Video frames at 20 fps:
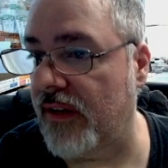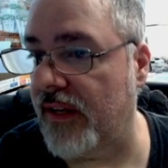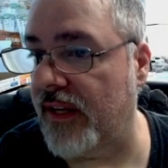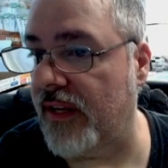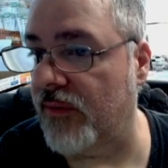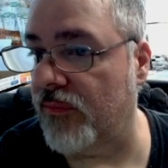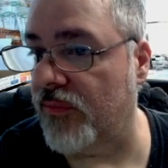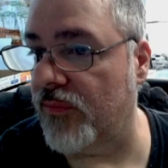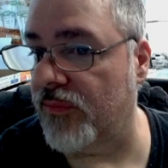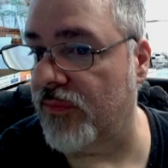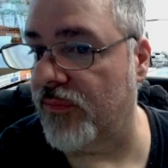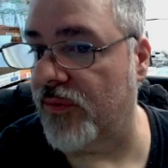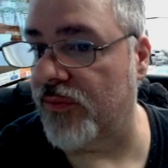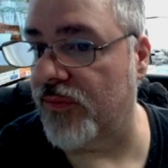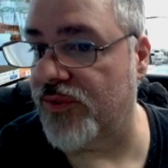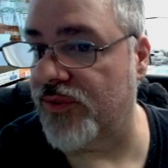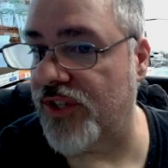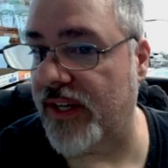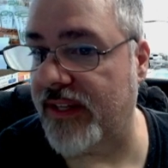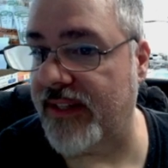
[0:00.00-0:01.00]
and we'll
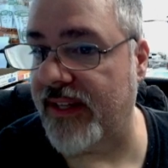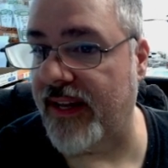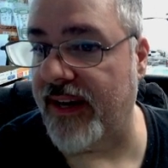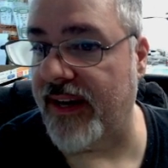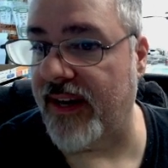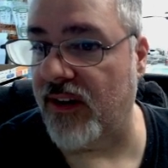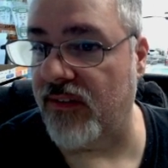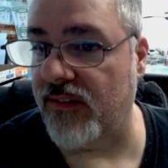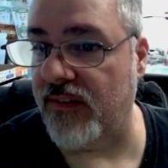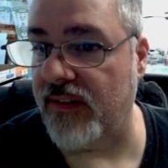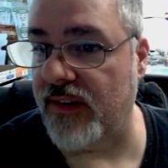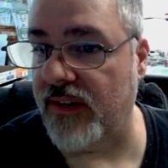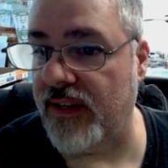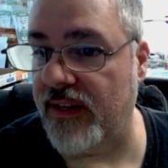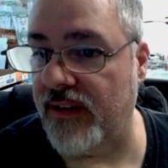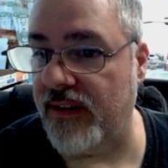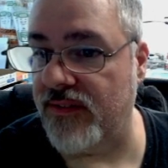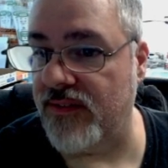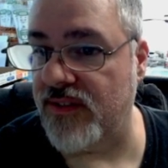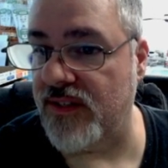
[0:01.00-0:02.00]
check that out
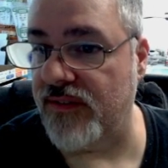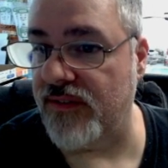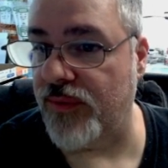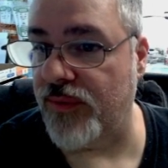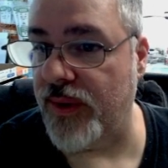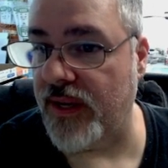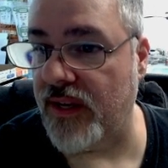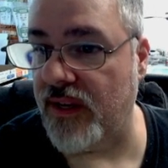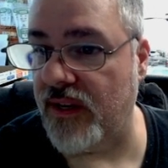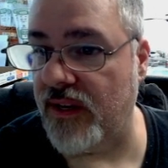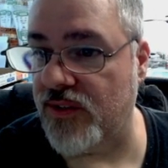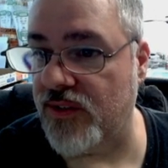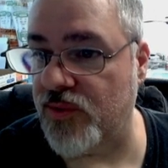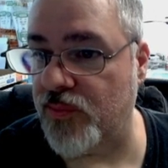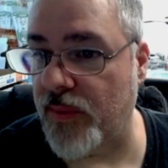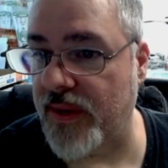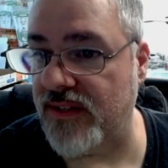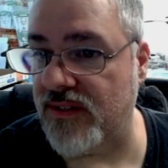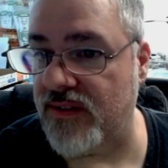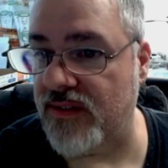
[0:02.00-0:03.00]
and see if we can get a
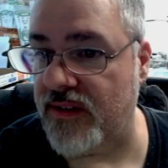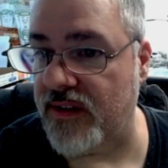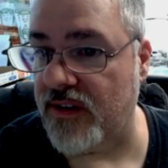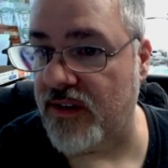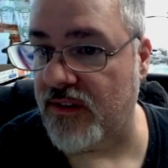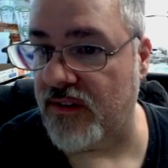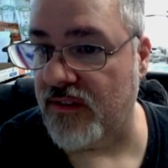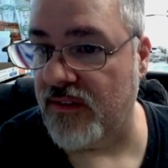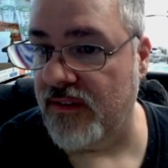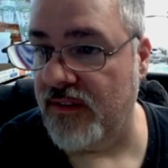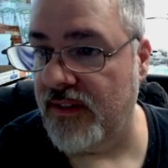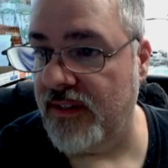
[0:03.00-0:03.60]
space there.